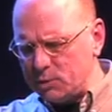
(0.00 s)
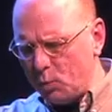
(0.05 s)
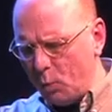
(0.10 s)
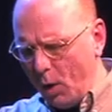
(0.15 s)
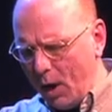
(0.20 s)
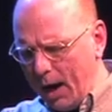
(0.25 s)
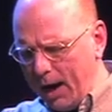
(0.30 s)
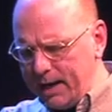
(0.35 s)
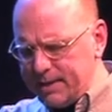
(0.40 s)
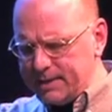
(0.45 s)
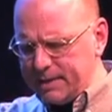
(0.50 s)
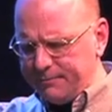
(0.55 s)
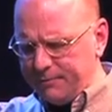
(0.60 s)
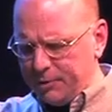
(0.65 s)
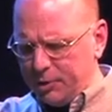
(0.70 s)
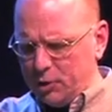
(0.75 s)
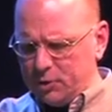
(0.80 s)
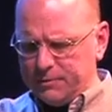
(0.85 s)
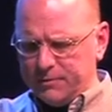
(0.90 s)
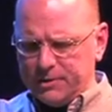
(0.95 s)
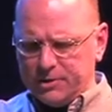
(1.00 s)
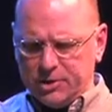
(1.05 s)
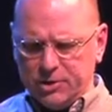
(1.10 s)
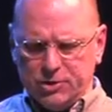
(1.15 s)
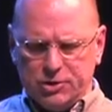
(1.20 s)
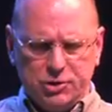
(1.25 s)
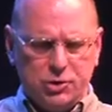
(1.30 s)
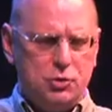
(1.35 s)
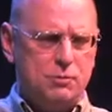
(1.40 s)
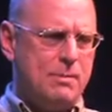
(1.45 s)
is why is that for those of us who
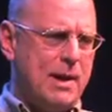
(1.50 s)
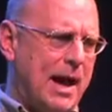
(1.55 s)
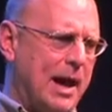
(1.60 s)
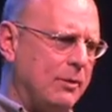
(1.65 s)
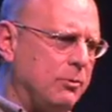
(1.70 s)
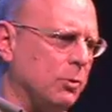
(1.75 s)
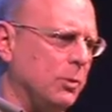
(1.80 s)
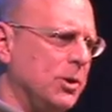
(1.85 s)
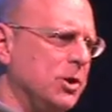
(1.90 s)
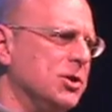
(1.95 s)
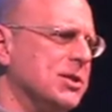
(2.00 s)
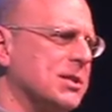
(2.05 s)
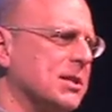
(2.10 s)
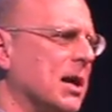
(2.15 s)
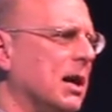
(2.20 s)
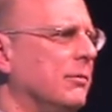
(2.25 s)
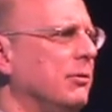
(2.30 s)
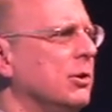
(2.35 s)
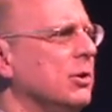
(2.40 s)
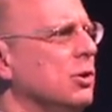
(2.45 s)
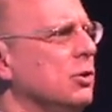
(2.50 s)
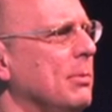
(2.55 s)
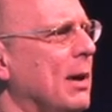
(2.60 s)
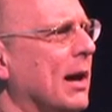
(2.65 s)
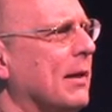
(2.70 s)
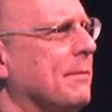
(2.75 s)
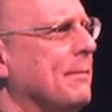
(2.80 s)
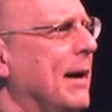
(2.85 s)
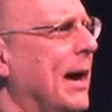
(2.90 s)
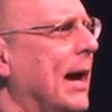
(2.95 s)
do math, when you discover new
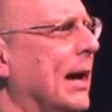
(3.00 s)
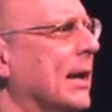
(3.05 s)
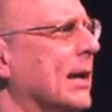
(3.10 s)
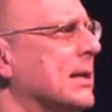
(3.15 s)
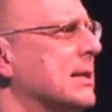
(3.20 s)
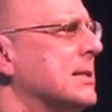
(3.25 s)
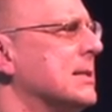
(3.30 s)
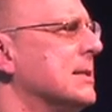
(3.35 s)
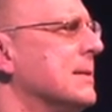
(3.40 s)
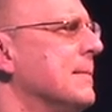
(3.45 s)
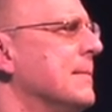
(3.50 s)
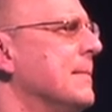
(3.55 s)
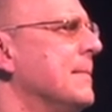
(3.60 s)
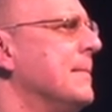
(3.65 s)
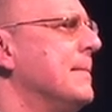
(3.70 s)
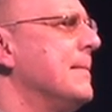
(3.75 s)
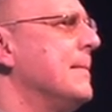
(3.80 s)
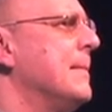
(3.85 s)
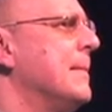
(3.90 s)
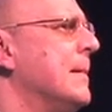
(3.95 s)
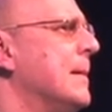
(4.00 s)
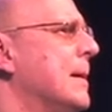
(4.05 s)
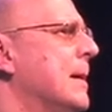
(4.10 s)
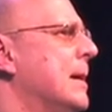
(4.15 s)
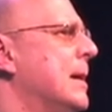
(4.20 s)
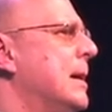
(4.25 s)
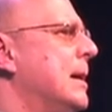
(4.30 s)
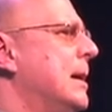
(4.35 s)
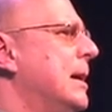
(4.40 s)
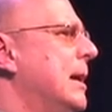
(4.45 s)
mathematics,
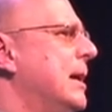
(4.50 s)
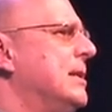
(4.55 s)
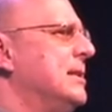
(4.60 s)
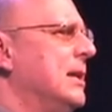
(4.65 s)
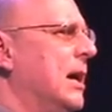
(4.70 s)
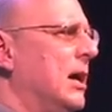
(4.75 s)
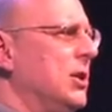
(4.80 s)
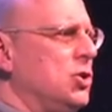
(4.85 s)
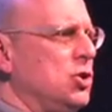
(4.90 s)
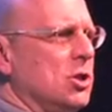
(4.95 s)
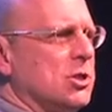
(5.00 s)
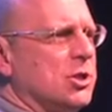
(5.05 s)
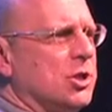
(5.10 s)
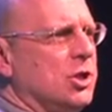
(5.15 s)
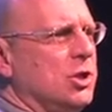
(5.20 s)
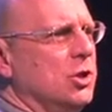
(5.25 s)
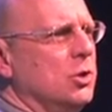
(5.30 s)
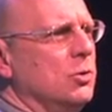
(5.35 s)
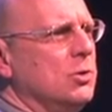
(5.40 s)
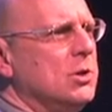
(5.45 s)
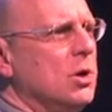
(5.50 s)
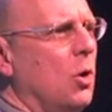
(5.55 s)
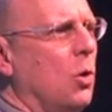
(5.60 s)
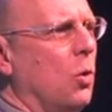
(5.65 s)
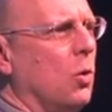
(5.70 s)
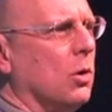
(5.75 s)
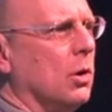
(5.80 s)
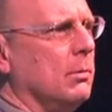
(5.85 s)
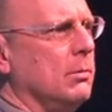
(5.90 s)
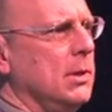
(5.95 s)
it's not just cute
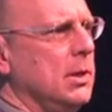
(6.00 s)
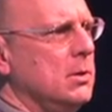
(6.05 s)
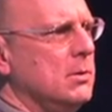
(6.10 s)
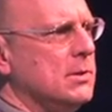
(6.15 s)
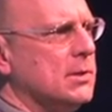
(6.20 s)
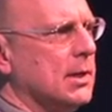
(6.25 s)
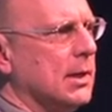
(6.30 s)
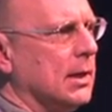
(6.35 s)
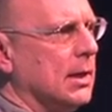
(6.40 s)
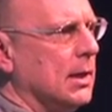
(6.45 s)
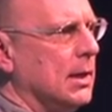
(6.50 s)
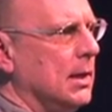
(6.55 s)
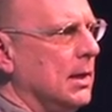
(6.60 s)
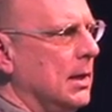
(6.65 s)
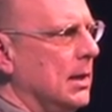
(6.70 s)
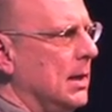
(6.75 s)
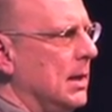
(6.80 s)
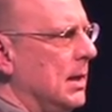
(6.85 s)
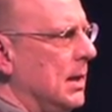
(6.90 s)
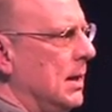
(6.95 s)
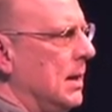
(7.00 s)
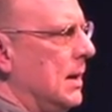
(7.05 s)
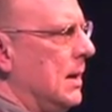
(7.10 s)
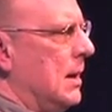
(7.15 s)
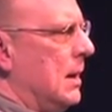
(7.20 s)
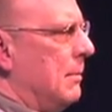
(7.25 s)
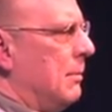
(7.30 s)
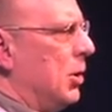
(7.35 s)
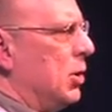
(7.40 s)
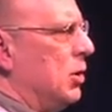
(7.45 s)
or amusing,
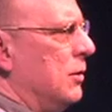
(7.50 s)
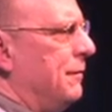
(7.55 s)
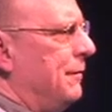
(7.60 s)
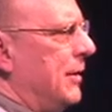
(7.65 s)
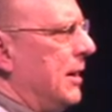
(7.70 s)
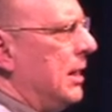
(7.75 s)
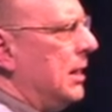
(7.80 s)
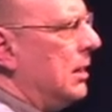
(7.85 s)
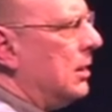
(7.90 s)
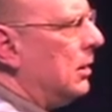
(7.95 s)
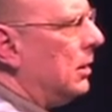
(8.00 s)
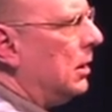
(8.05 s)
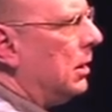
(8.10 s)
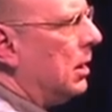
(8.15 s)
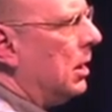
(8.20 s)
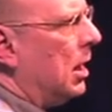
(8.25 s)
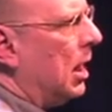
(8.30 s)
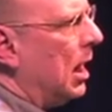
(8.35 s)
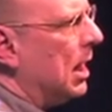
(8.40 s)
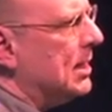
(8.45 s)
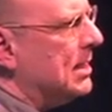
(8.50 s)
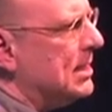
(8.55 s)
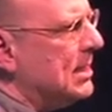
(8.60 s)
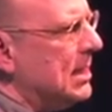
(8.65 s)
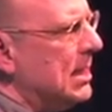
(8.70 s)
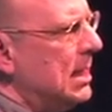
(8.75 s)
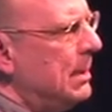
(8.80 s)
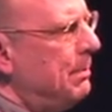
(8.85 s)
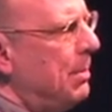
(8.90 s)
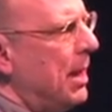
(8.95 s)
but you feel a
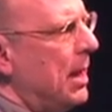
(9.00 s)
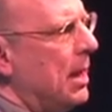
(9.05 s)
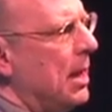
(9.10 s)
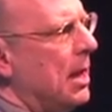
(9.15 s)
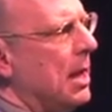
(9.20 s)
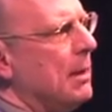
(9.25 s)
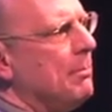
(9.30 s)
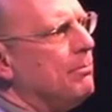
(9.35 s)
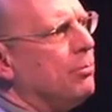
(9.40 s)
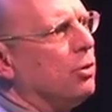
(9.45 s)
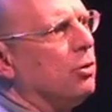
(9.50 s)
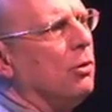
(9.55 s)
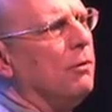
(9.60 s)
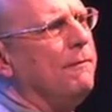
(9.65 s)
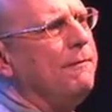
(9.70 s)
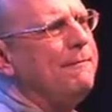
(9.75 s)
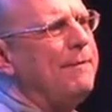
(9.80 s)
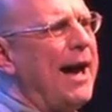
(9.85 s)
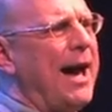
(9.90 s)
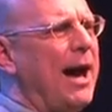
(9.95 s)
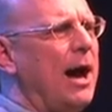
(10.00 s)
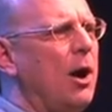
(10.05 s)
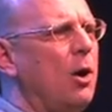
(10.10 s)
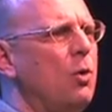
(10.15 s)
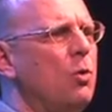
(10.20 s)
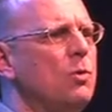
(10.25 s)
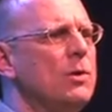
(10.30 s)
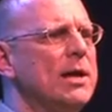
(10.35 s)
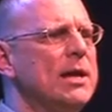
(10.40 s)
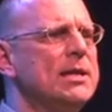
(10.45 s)
deep and
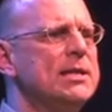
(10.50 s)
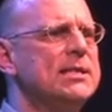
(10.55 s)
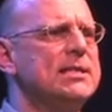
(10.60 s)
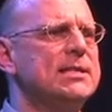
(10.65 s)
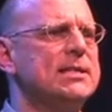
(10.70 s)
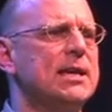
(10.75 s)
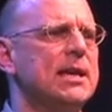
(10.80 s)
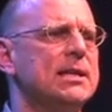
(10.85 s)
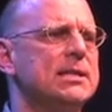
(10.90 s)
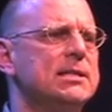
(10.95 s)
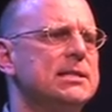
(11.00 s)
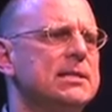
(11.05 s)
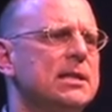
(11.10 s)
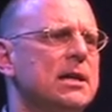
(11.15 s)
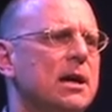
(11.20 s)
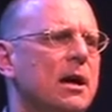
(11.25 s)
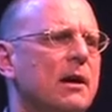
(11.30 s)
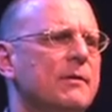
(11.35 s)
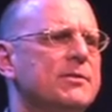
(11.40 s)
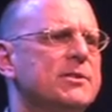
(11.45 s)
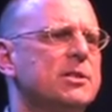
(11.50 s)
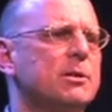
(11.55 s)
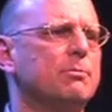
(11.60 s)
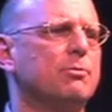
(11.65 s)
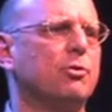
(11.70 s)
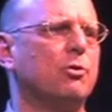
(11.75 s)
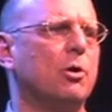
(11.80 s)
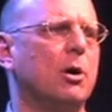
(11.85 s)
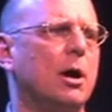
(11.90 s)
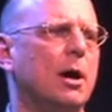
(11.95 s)
profound sense of
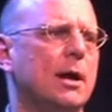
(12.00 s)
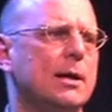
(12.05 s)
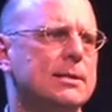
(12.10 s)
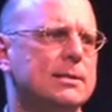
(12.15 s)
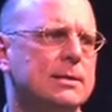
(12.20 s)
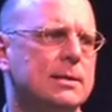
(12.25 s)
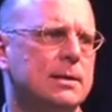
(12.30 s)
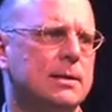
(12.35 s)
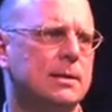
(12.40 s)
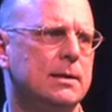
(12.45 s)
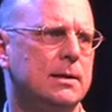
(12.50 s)
surprise.